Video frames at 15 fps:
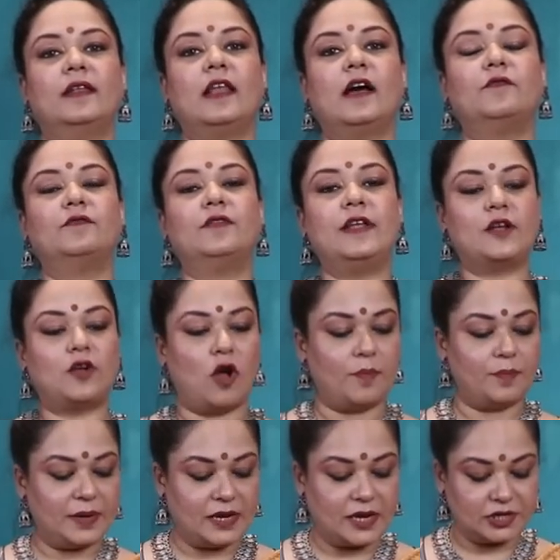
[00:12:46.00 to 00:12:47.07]
Lovely
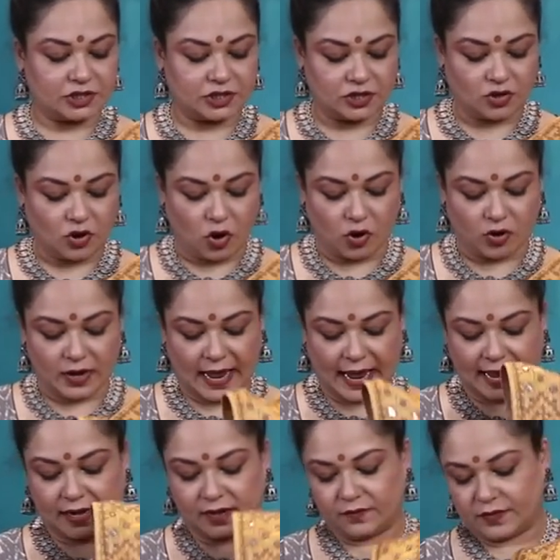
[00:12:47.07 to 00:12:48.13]
combination, all
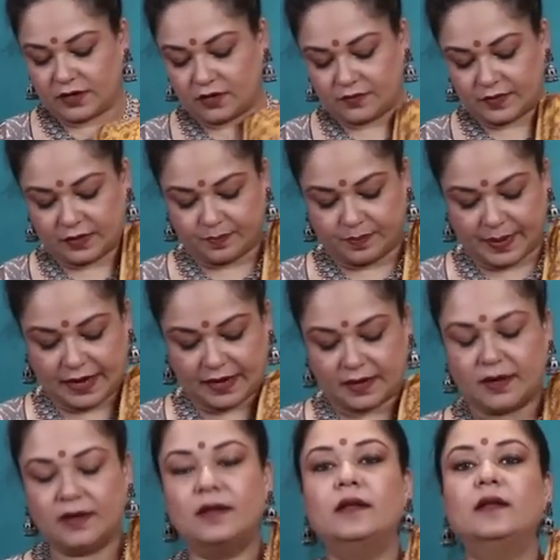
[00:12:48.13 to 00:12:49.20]
handwork with
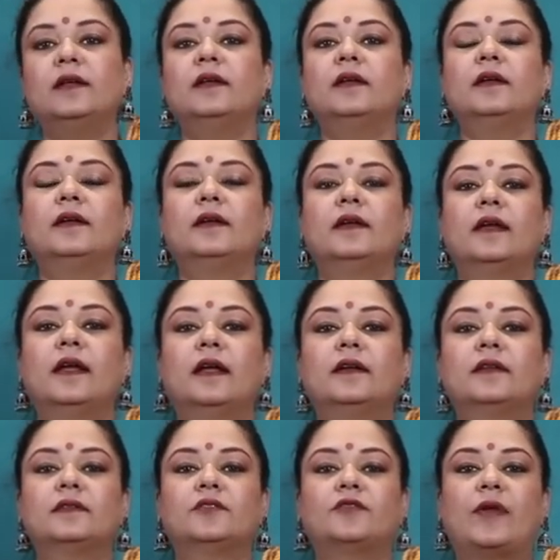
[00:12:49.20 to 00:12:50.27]
big
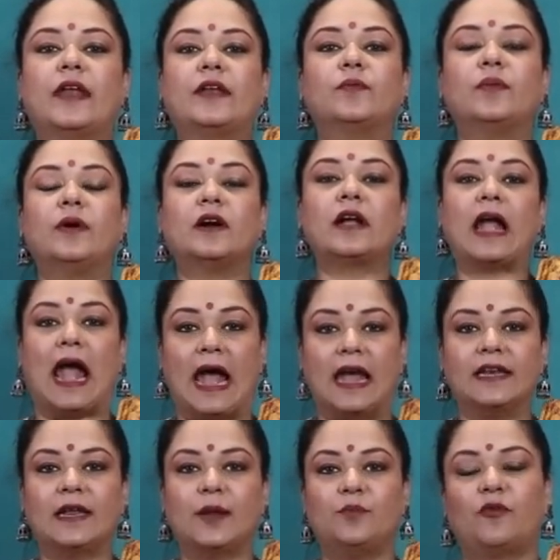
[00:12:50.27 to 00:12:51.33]
thread work,
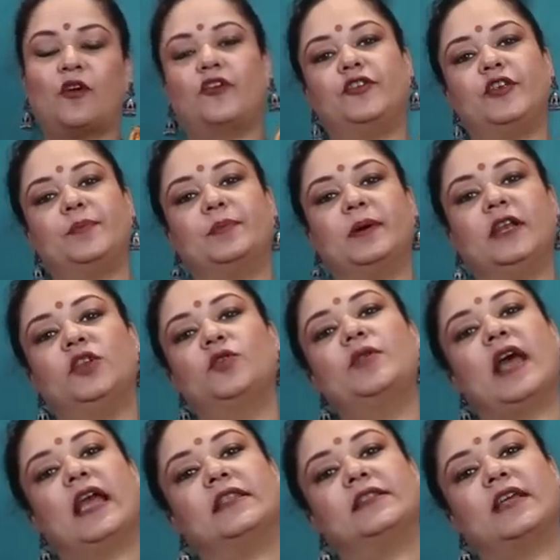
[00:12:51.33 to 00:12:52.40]
hand embroidery pallu,
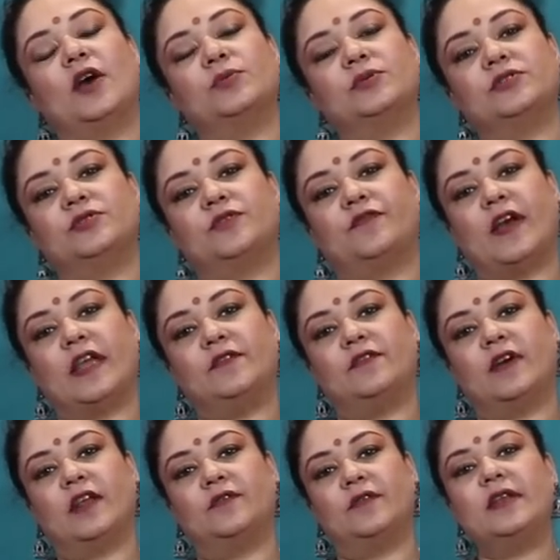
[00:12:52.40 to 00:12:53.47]

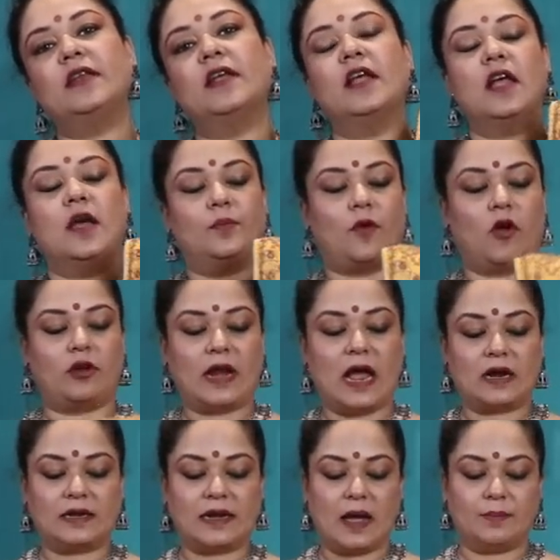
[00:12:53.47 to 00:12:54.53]
9,500.
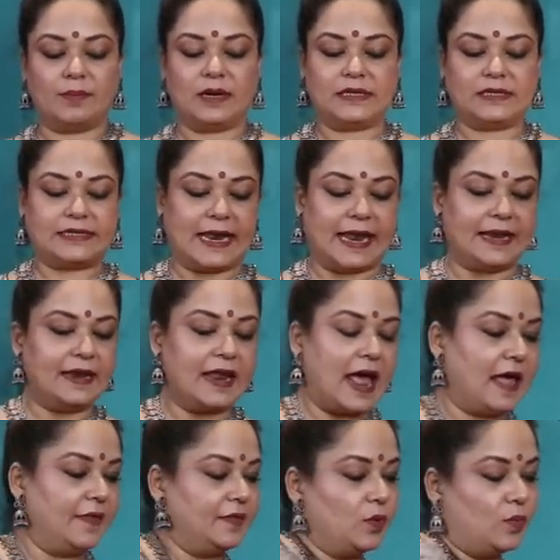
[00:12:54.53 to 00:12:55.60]
Product number
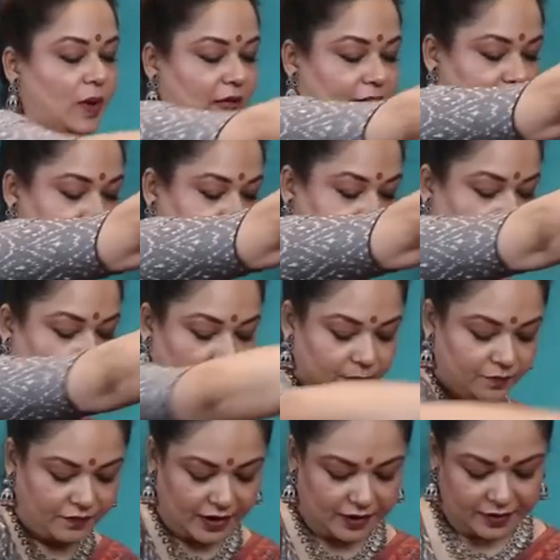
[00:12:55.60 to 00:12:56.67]
10, and the one that
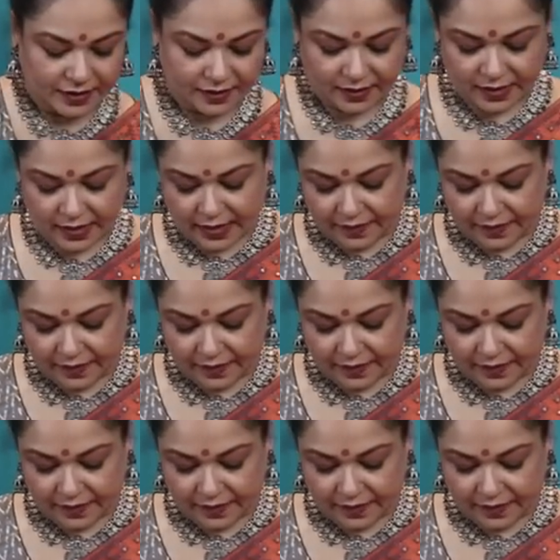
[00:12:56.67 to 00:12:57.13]
I'm wearing.